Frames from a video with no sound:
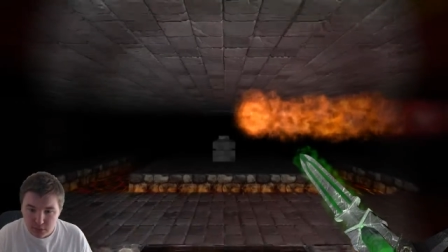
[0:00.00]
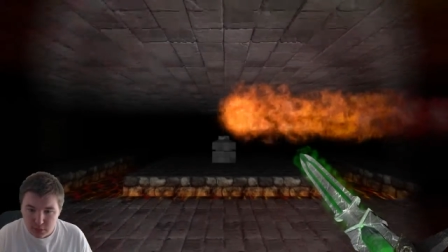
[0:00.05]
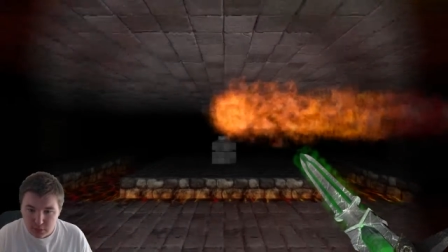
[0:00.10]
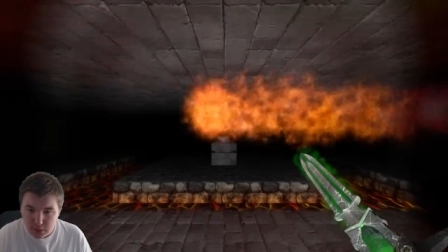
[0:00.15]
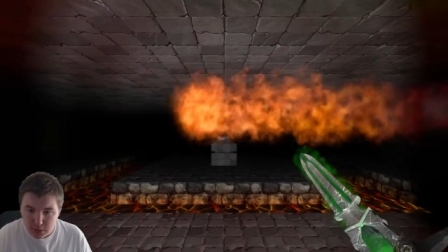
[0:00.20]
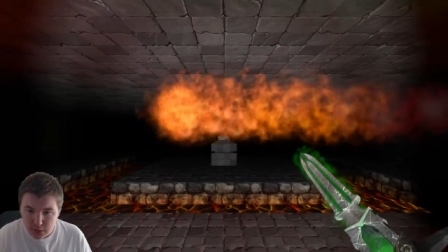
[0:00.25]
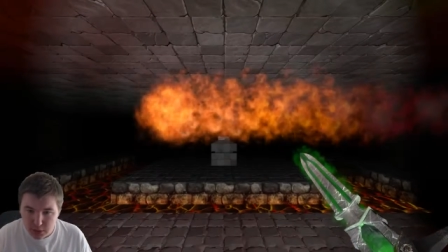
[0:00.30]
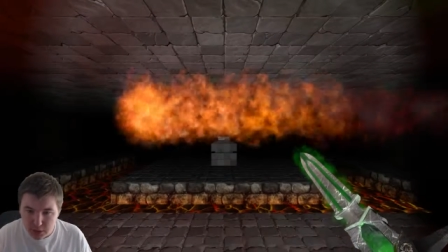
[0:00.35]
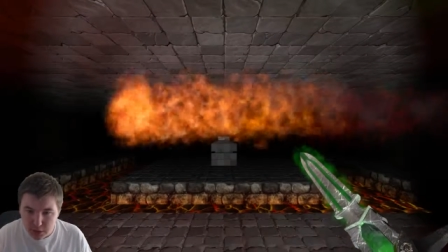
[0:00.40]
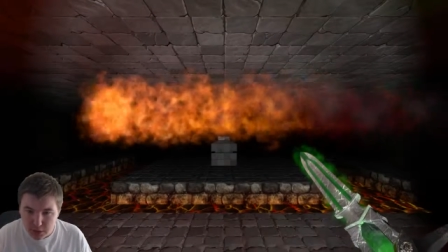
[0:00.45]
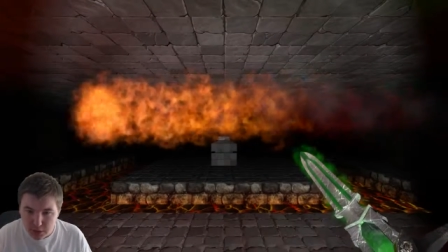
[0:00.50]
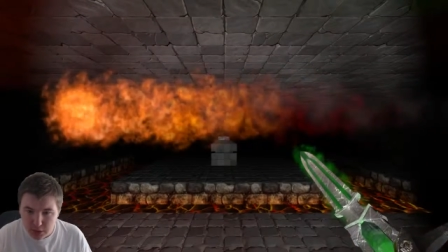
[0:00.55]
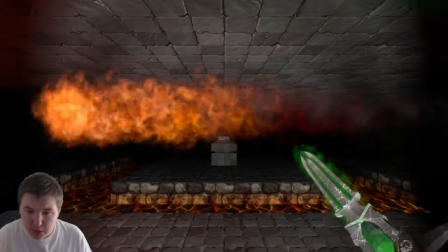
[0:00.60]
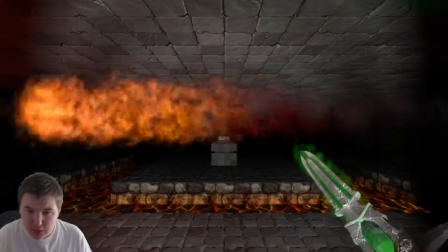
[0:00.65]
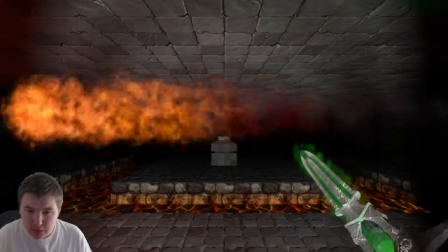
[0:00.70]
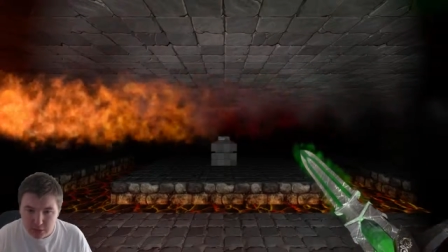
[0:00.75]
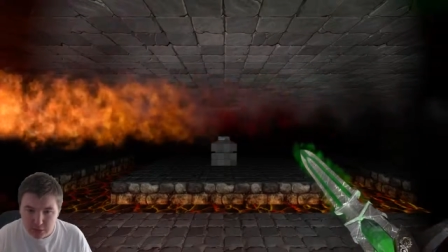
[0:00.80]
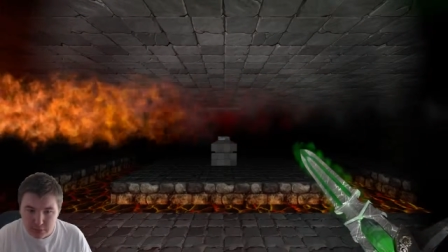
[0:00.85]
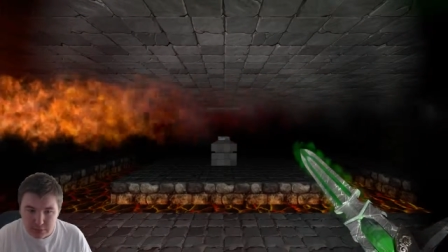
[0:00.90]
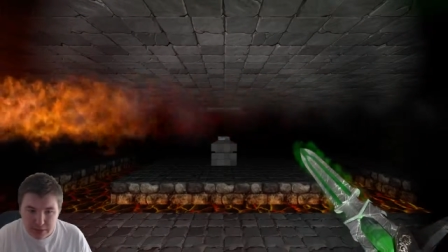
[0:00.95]

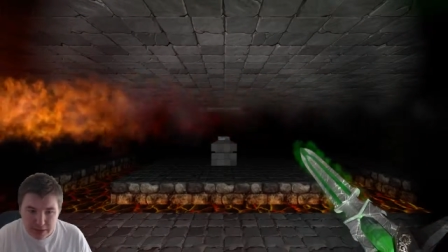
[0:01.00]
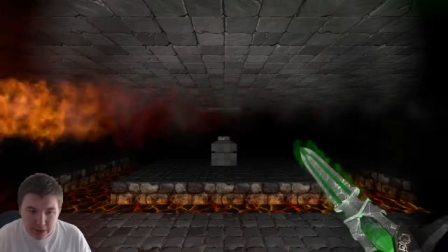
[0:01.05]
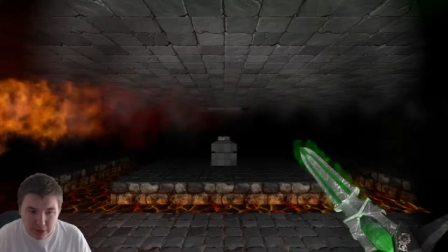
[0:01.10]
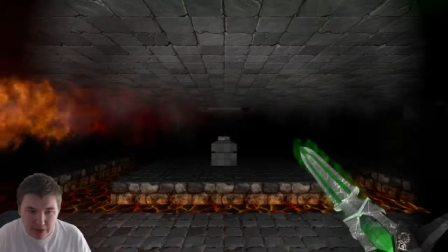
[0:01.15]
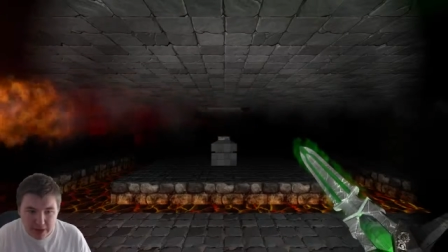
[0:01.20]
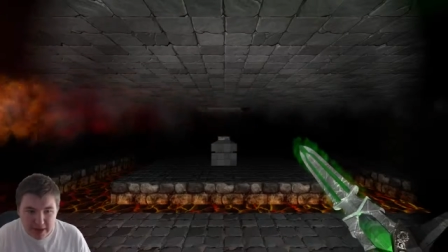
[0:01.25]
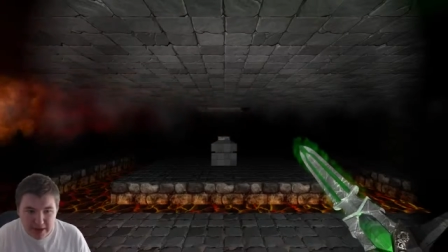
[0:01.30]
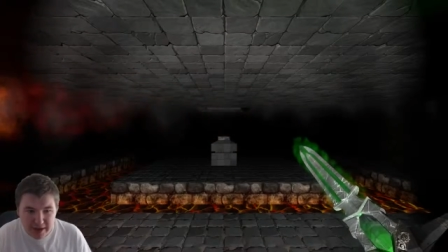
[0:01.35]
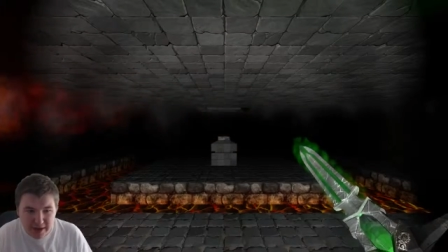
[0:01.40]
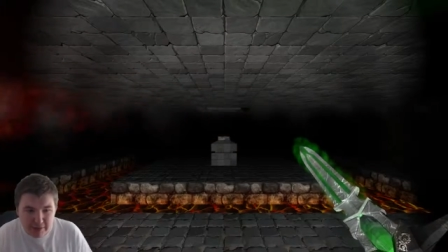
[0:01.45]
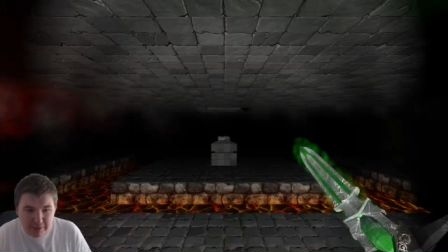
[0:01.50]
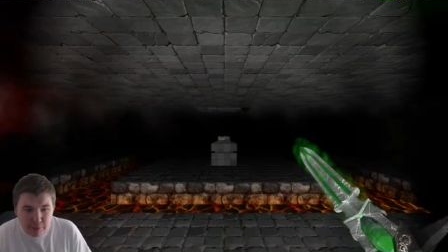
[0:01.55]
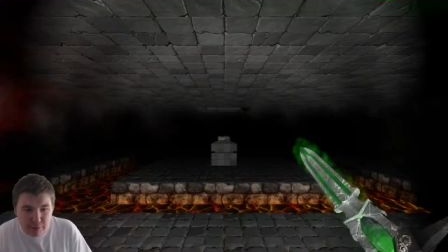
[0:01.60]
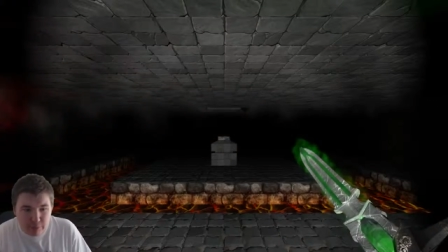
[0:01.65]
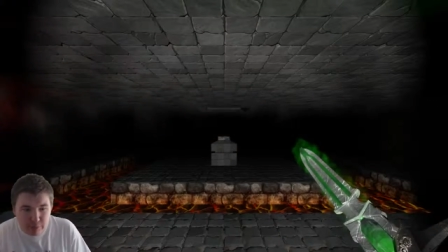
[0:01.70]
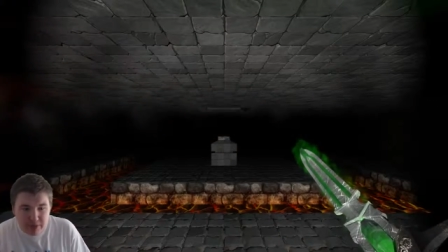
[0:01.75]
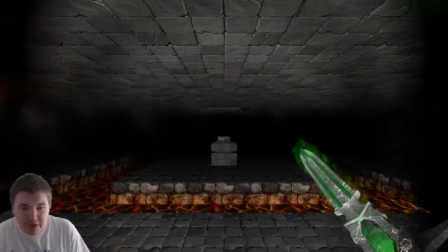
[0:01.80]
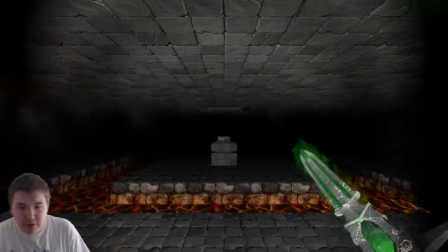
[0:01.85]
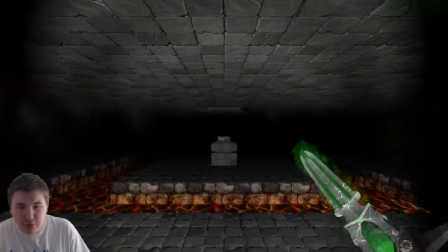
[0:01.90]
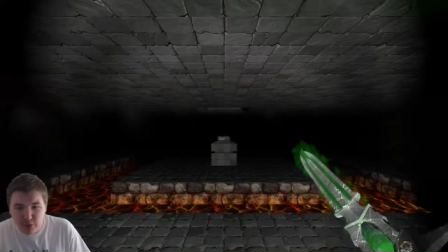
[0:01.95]
Oh, right, okay.
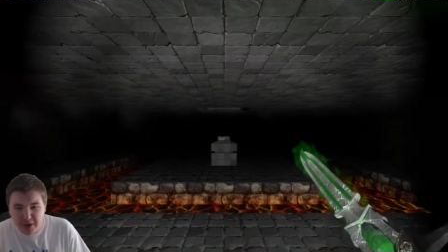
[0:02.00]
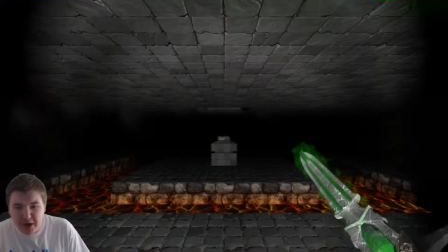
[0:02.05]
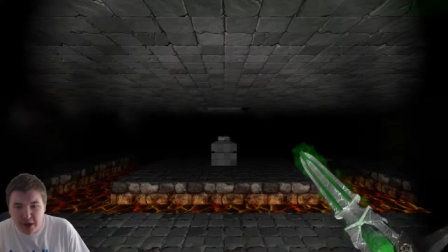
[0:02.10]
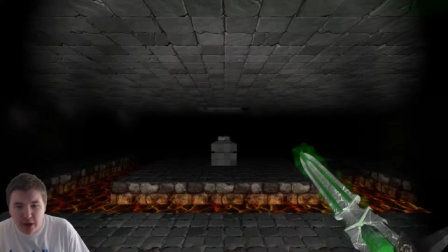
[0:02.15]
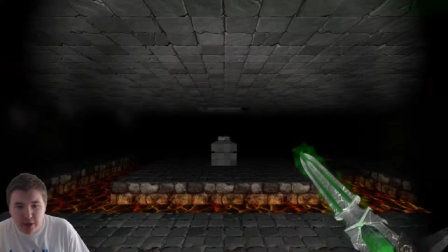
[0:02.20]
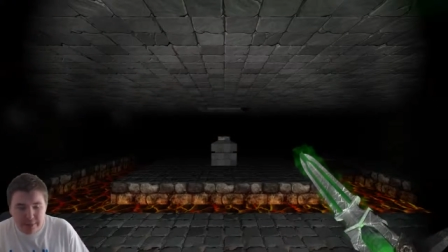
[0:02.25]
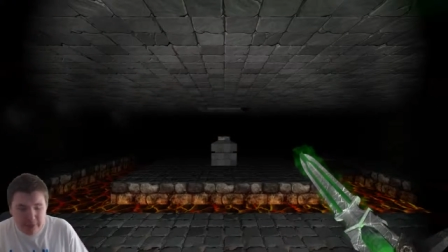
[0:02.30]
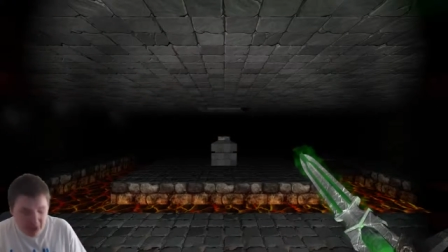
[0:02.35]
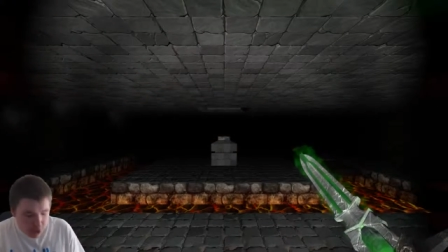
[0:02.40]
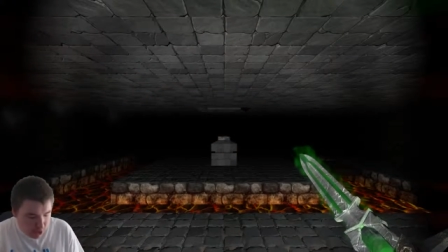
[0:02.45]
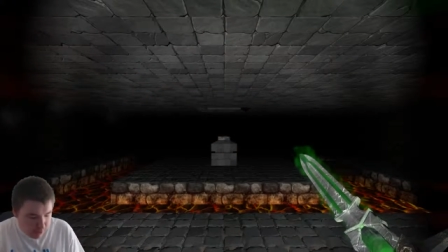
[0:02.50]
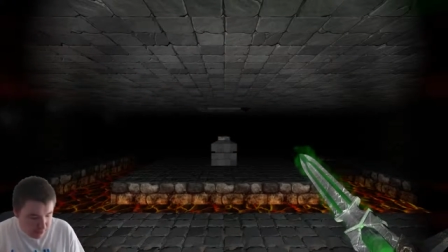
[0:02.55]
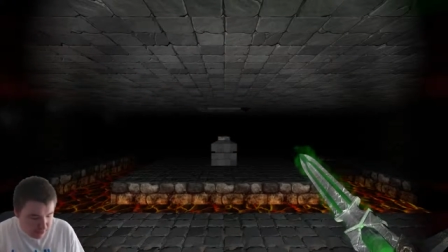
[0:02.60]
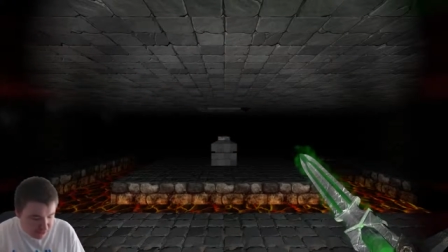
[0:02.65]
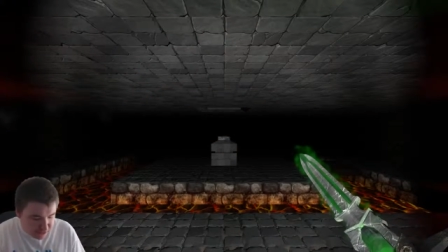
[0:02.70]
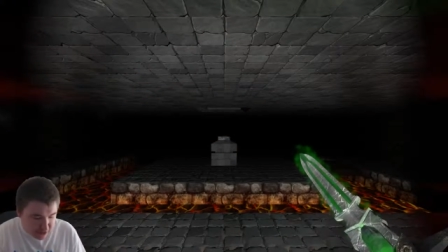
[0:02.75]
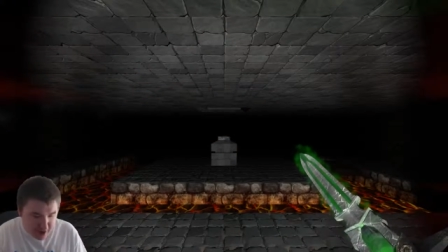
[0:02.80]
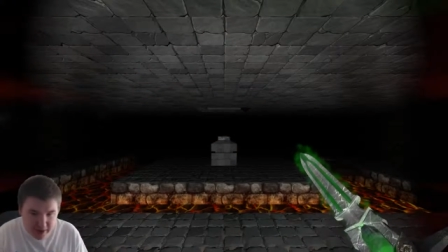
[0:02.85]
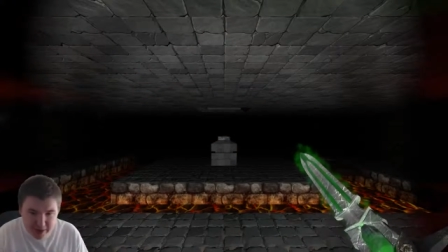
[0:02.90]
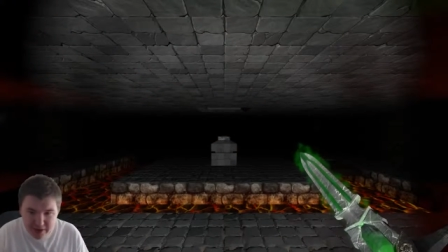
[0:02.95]
We, we gotta be home and
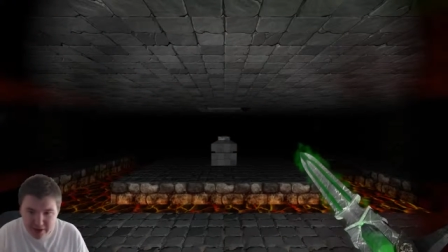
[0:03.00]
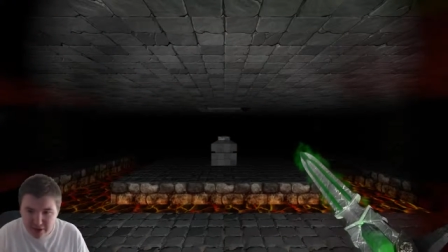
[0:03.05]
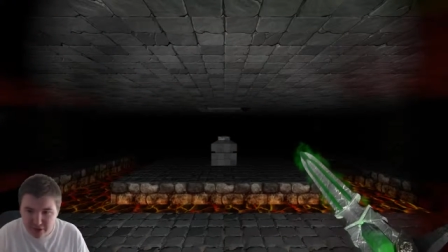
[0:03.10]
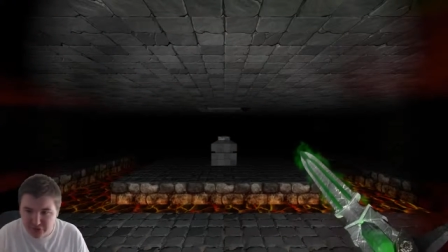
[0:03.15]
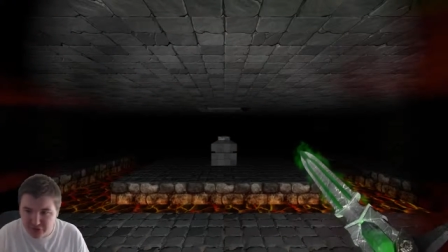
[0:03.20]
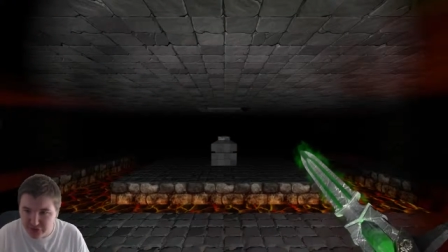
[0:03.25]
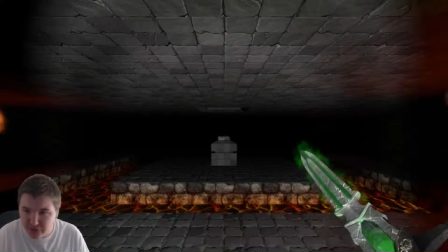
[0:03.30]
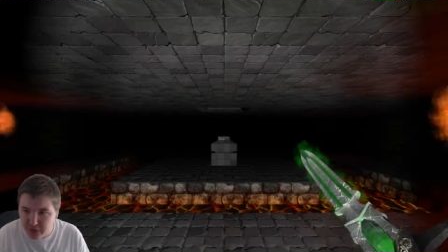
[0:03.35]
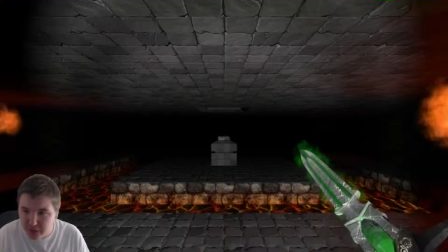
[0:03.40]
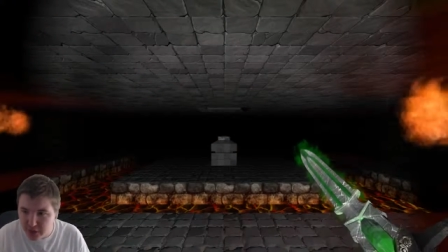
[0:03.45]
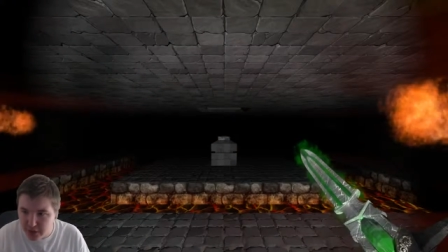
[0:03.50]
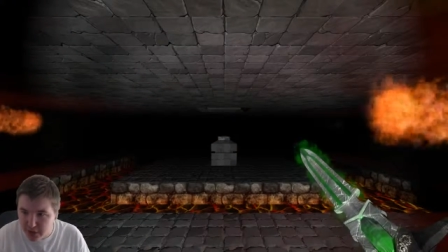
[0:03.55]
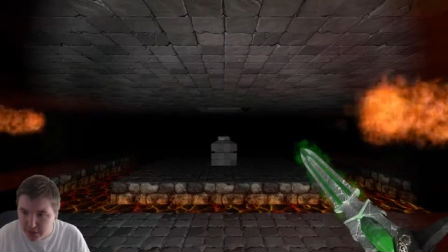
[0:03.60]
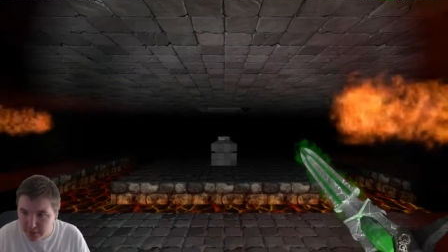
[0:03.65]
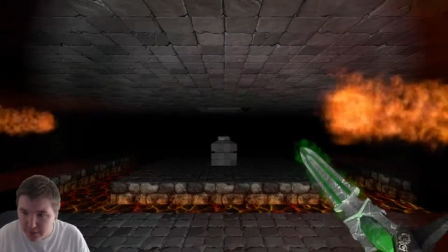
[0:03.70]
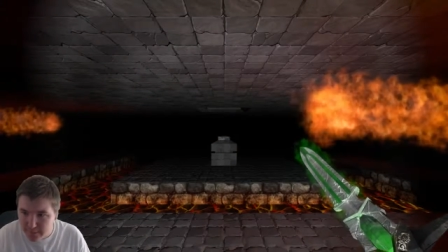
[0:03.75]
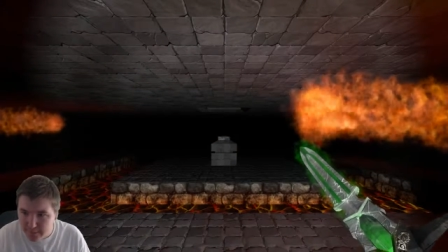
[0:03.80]
dry now, surely.